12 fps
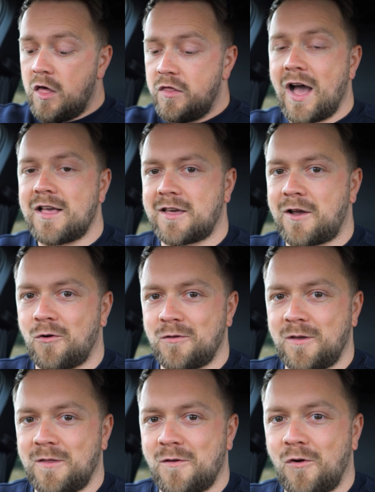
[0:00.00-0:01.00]
That is
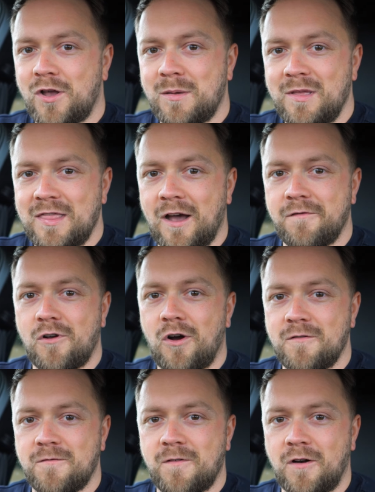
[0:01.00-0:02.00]
according to the document that I've
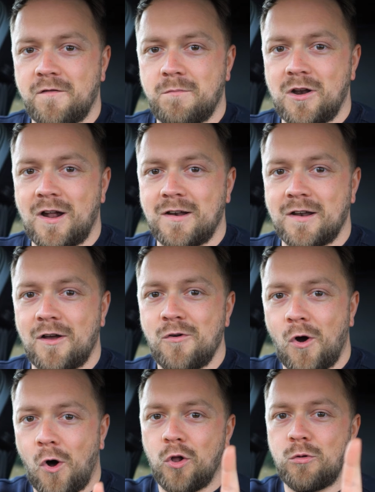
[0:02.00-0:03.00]
got in front of me right now.
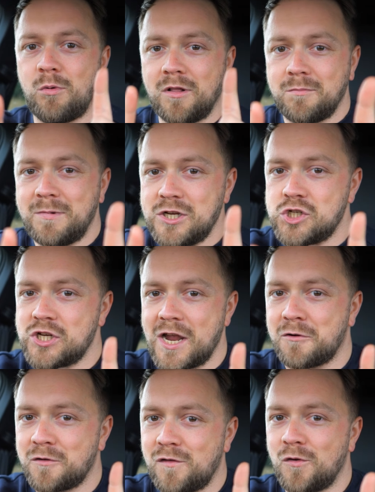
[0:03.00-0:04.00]
All will be
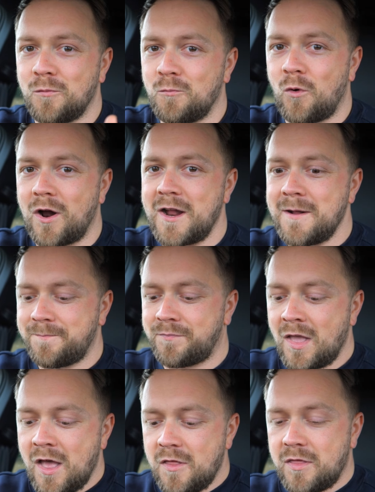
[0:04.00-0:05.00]
shared, don't worry.
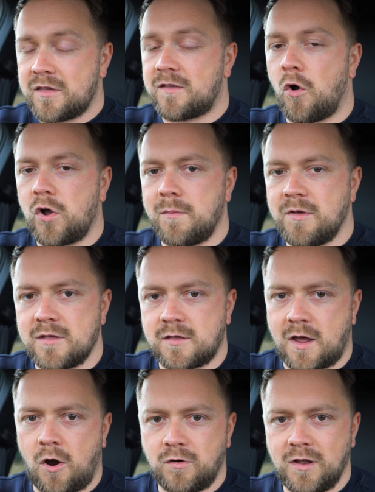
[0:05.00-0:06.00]
This document is
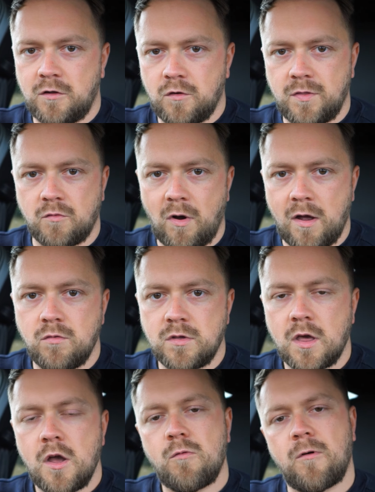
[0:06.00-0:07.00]
currently doing the
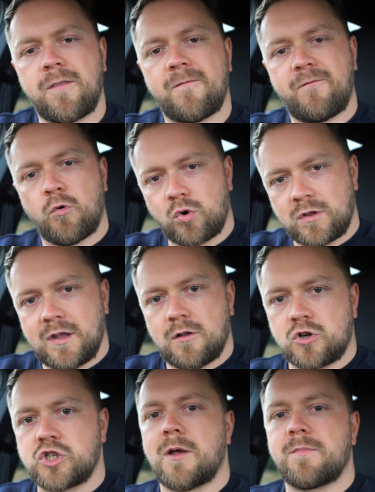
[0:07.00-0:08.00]
rounds with Ford
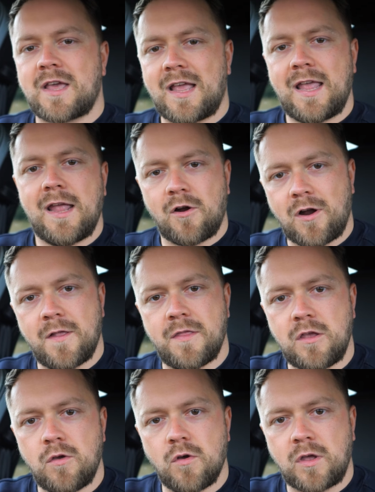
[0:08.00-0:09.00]
dealerships here in
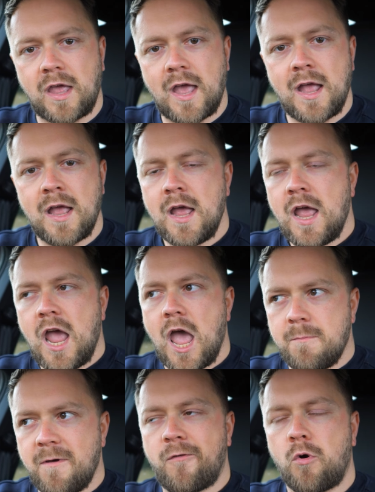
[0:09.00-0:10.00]
the UK.
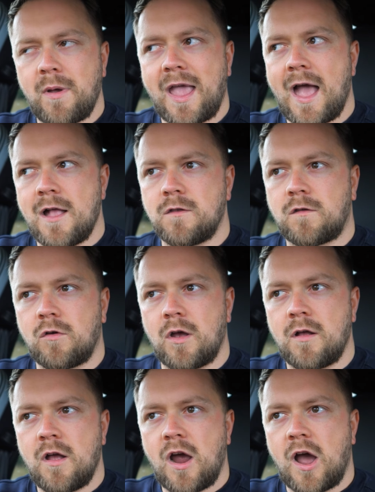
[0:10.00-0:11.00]
And before we get into
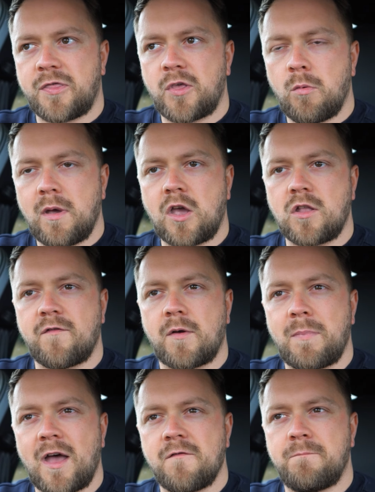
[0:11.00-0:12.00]
it, I thought we could have a
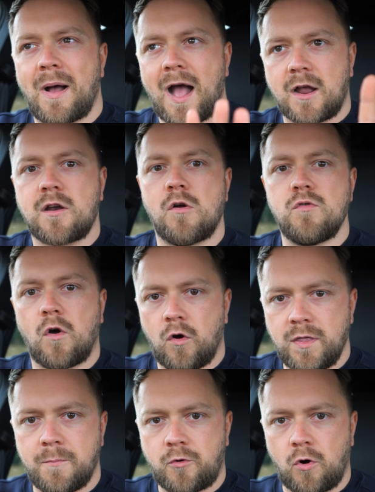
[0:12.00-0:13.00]
bit of background
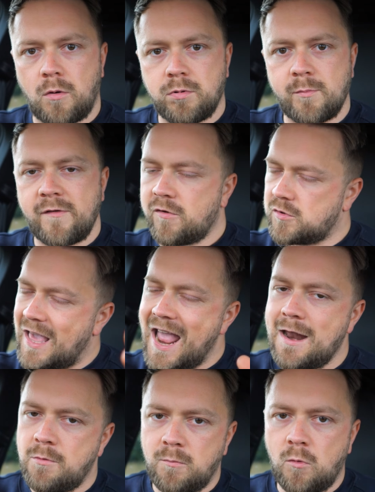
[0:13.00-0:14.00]
on the problem. If there's
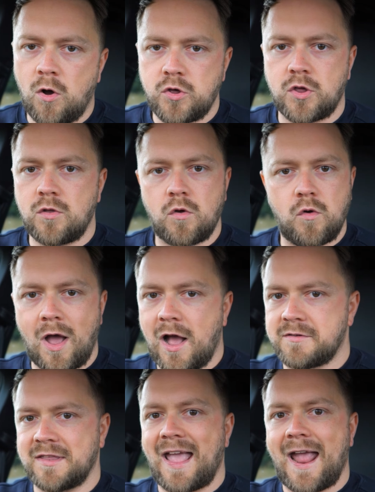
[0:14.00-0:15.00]
anyone watching who
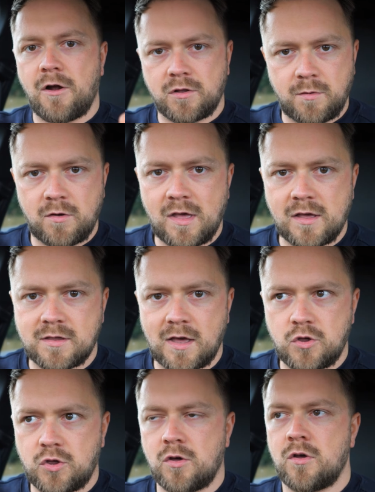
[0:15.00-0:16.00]
hasn't heard about this
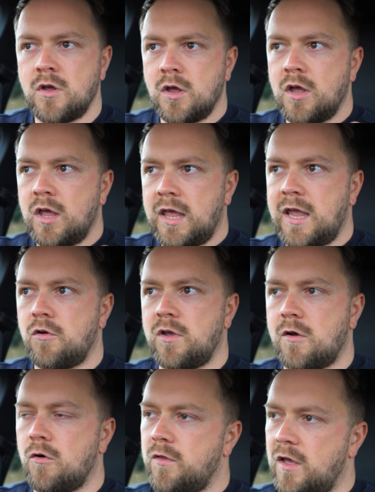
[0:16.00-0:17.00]
issue, here
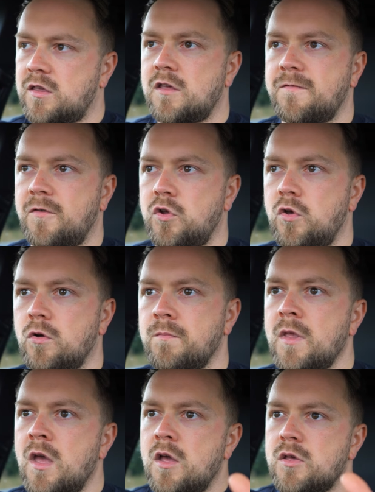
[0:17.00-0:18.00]
you go, this is for you.
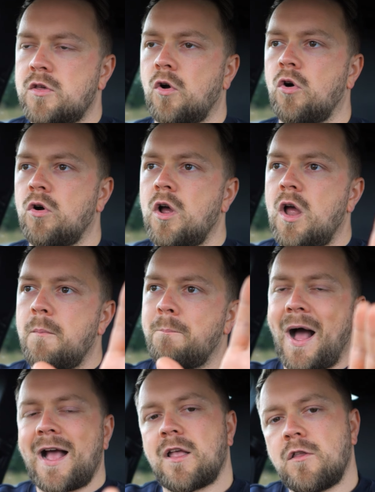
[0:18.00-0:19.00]
So,
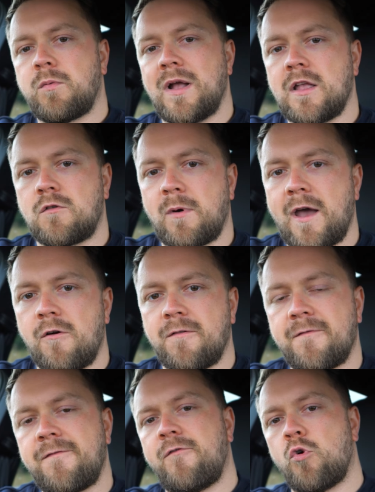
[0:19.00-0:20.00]
back in 2012,
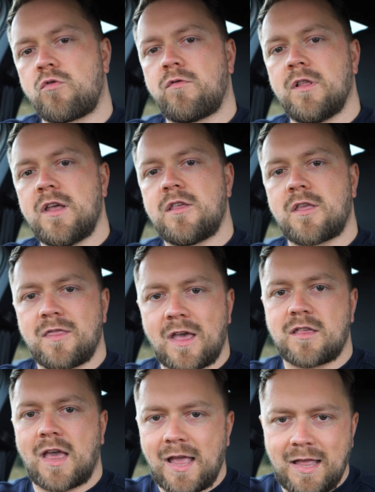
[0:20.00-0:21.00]
Ford released
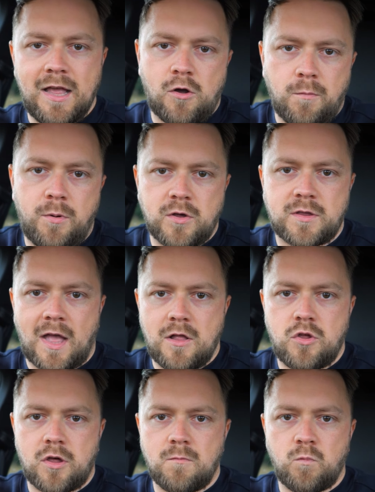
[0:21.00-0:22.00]
this Ecoboost
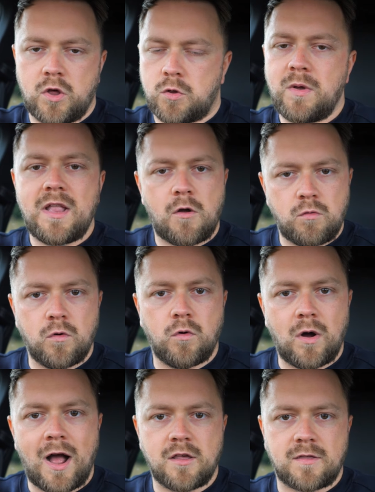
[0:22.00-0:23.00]
engine, which we now
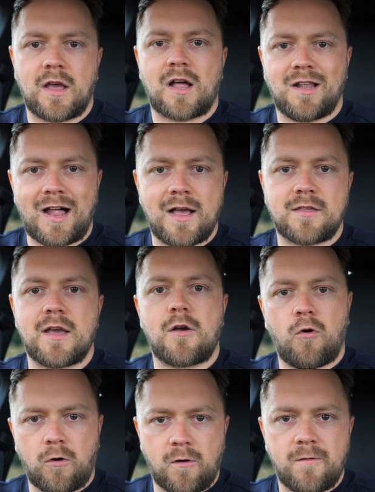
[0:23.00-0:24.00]
know as the Classic
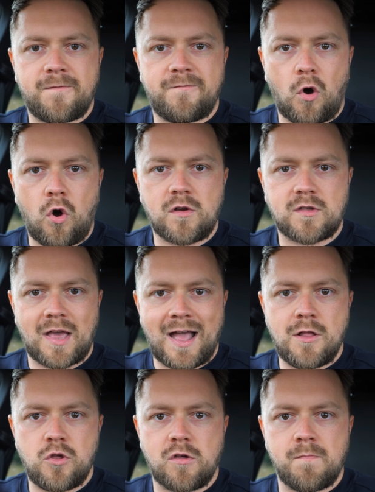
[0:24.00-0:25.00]
or Fox
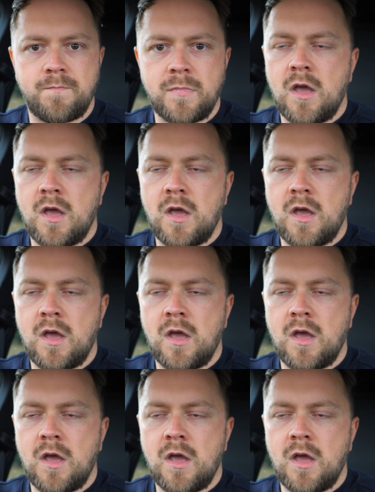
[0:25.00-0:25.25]
engine.